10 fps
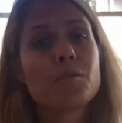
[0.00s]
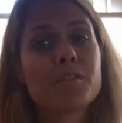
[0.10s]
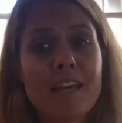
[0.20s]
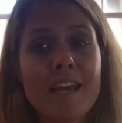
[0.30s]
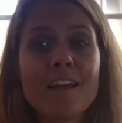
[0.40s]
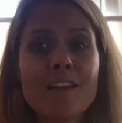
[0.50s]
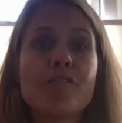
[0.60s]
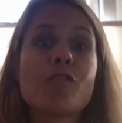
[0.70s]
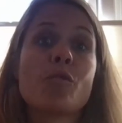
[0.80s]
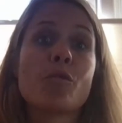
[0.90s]
to scale, and
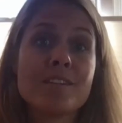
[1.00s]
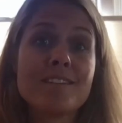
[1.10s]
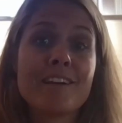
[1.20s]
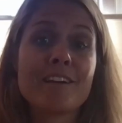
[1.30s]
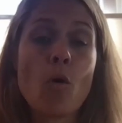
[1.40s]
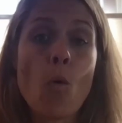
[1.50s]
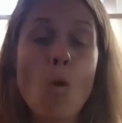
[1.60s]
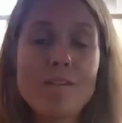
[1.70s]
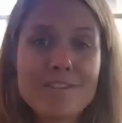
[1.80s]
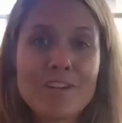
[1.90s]
of course, like
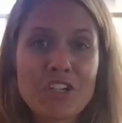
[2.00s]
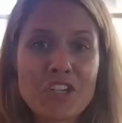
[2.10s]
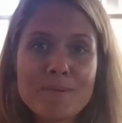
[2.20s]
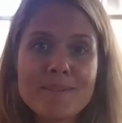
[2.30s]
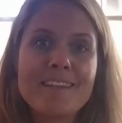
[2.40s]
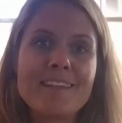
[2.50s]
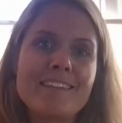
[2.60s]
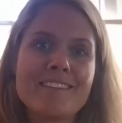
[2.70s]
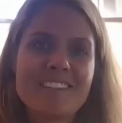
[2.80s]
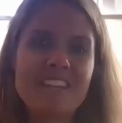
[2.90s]
all startups, they
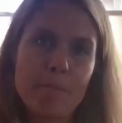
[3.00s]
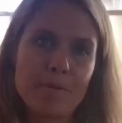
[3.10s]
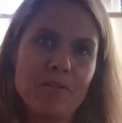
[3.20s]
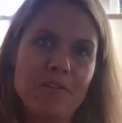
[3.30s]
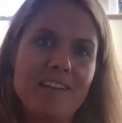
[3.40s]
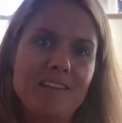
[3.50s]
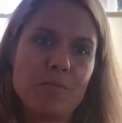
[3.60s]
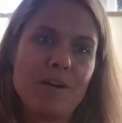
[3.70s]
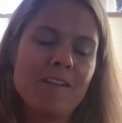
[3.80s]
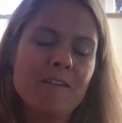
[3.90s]
need capital as
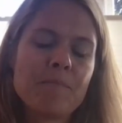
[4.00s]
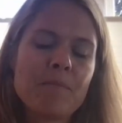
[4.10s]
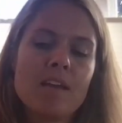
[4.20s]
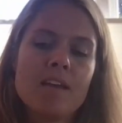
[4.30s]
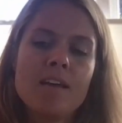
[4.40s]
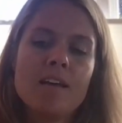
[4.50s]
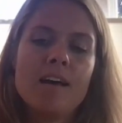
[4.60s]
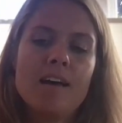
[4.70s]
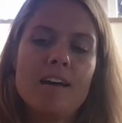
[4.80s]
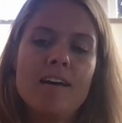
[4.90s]
well.
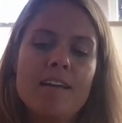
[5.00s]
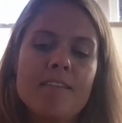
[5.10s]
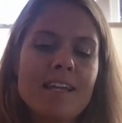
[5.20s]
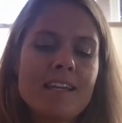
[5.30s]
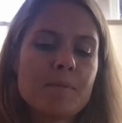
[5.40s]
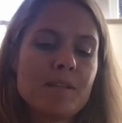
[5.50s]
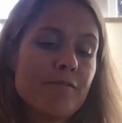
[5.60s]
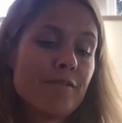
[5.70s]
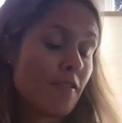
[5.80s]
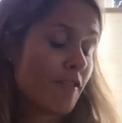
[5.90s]
And that has
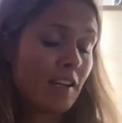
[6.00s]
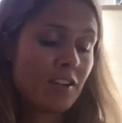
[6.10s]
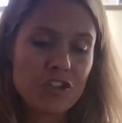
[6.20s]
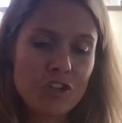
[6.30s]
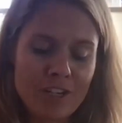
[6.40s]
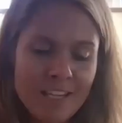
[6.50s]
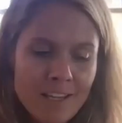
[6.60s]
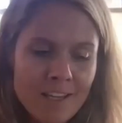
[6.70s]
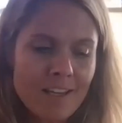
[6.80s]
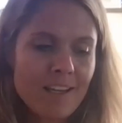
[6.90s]
been a great
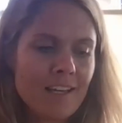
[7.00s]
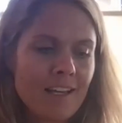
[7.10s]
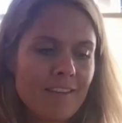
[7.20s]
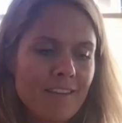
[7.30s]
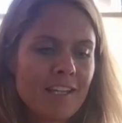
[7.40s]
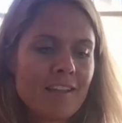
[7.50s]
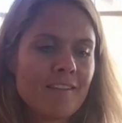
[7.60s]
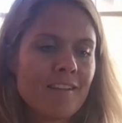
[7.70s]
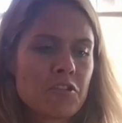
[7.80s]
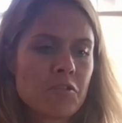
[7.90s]
journey. And then the
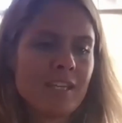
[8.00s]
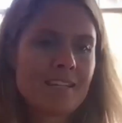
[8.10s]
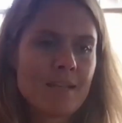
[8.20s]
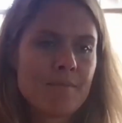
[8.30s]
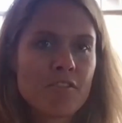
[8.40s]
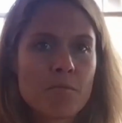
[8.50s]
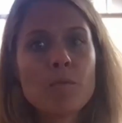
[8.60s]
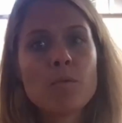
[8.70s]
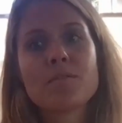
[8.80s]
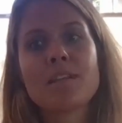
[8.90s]
natural next step for
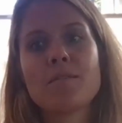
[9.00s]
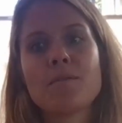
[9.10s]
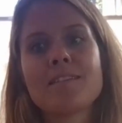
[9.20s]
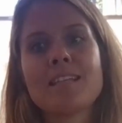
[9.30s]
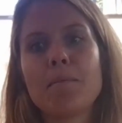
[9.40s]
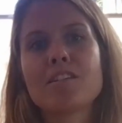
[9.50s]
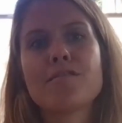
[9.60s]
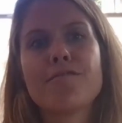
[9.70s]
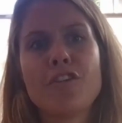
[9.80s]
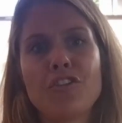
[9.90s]
me was then to
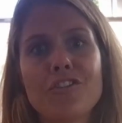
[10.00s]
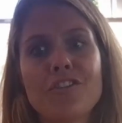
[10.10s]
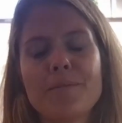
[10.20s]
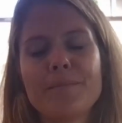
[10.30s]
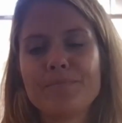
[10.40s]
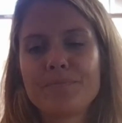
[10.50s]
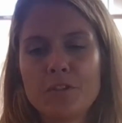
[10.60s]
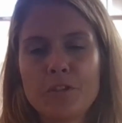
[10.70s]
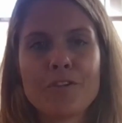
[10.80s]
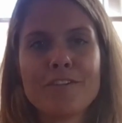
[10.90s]
establish Fynd,
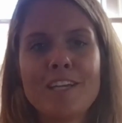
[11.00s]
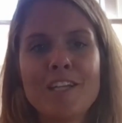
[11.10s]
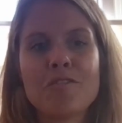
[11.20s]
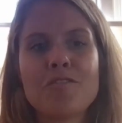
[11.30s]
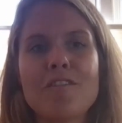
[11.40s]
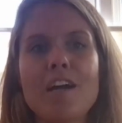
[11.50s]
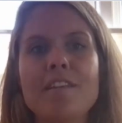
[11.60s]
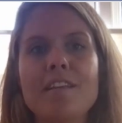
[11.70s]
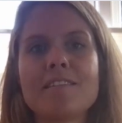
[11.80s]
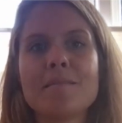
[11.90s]
to continue to drive
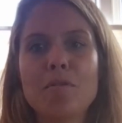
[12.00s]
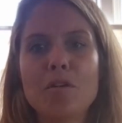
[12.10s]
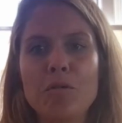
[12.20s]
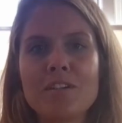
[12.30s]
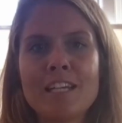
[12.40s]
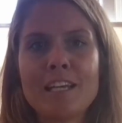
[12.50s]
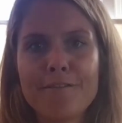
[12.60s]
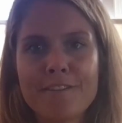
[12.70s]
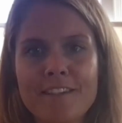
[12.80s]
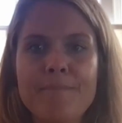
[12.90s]
this blue
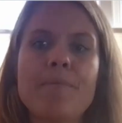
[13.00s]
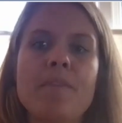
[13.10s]
shift.